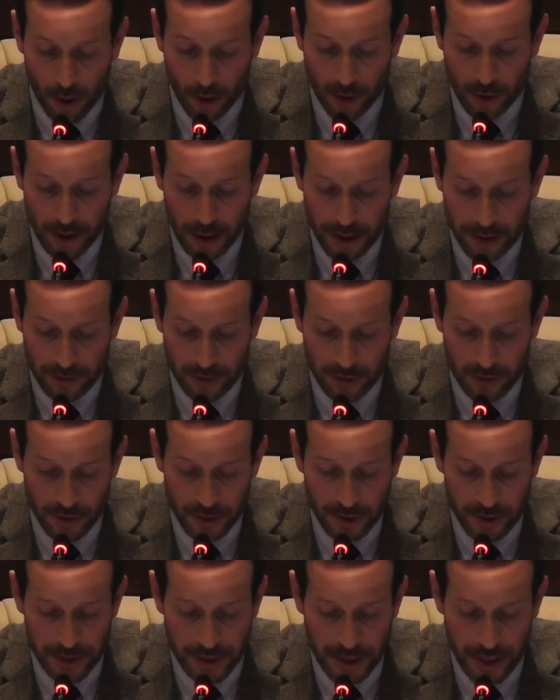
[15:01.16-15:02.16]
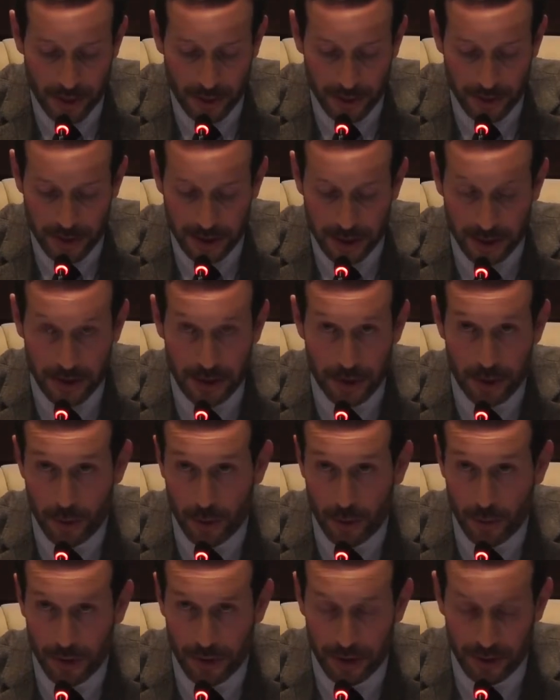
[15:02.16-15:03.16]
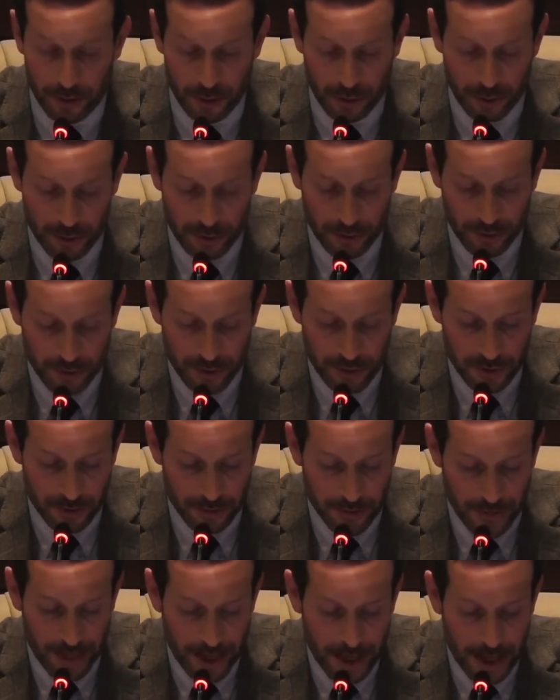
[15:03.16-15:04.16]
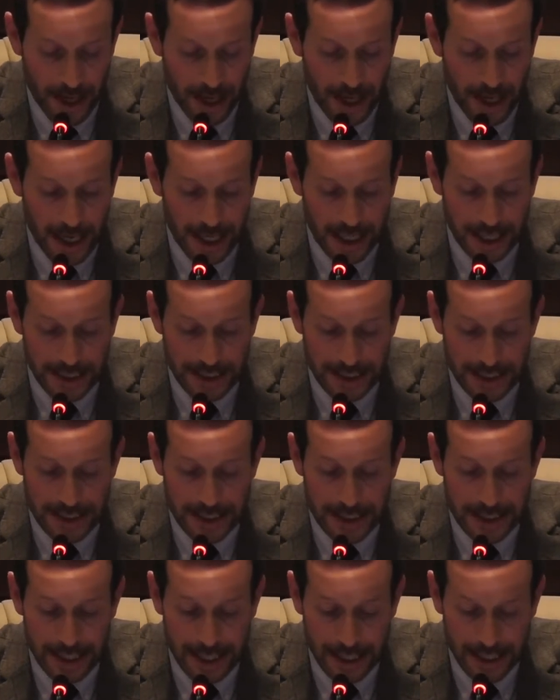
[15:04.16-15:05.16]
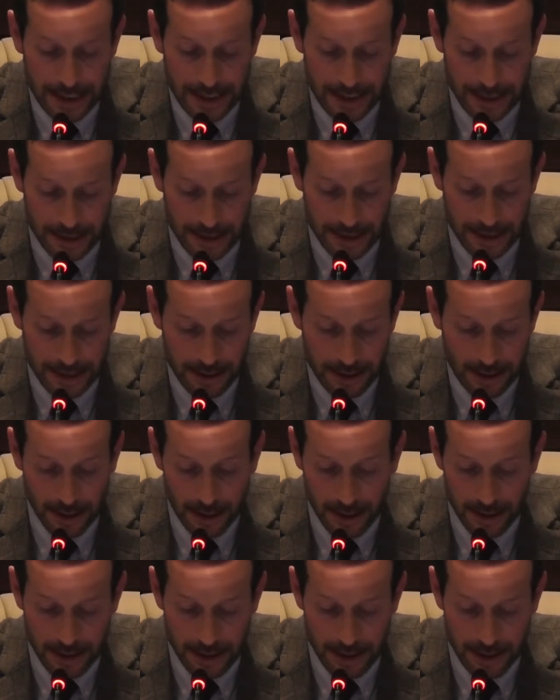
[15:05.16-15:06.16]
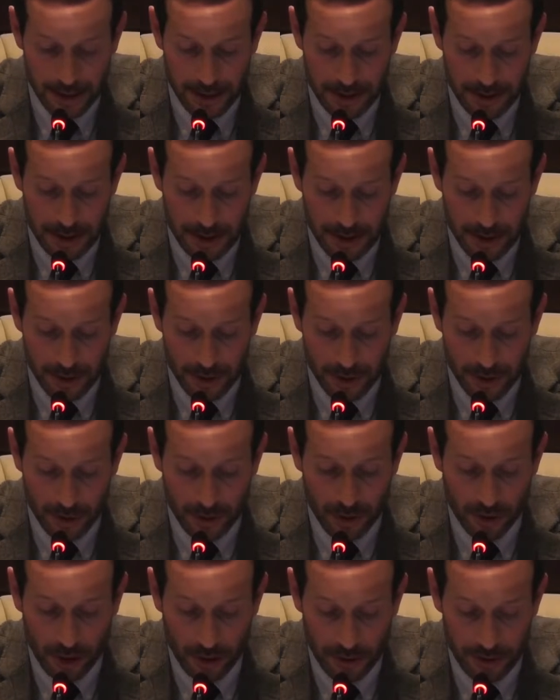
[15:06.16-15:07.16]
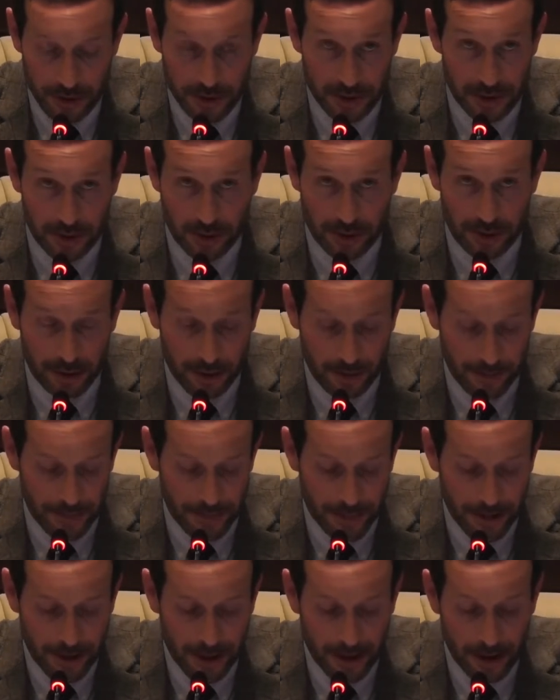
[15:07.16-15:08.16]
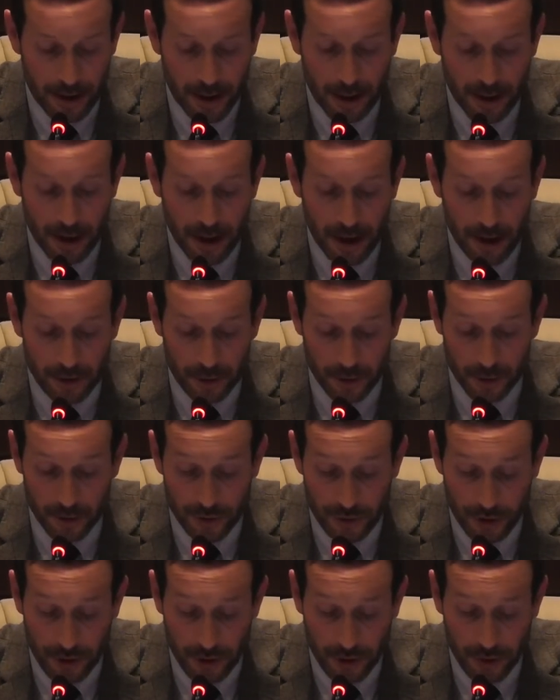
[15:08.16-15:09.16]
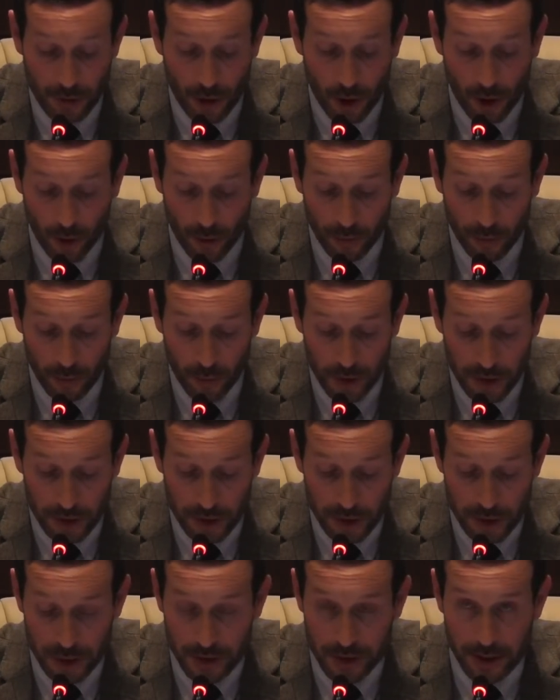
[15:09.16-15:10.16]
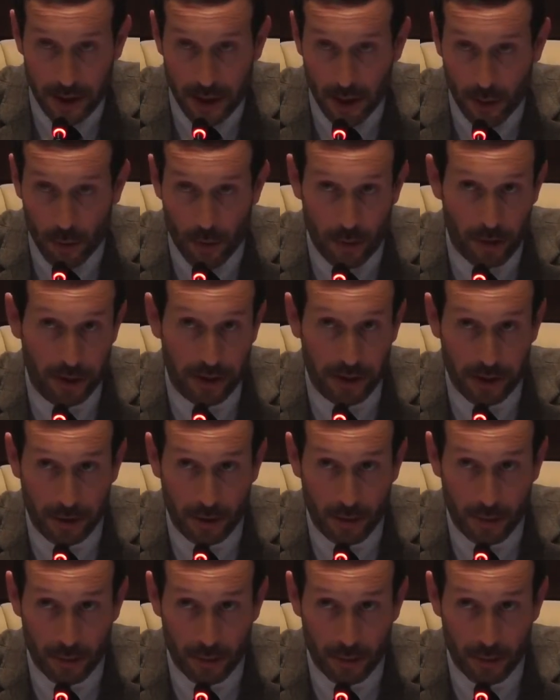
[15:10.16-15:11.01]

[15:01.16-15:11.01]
or countries outside the European Union. In these cases, it is necessary to consider the term on which they are working